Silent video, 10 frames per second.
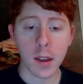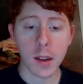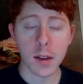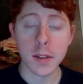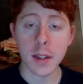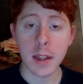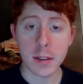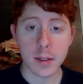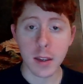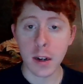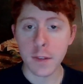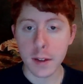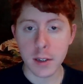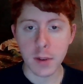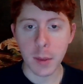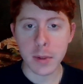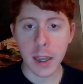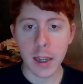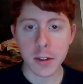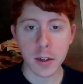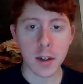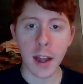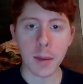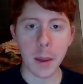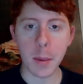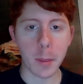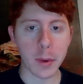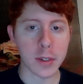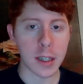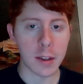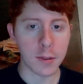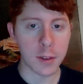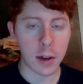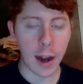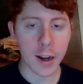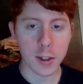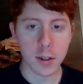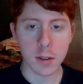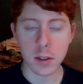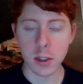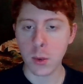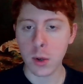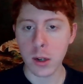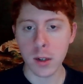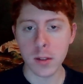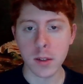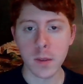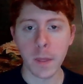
because then that's going to affect your reputation, how people perceive your actions, your words.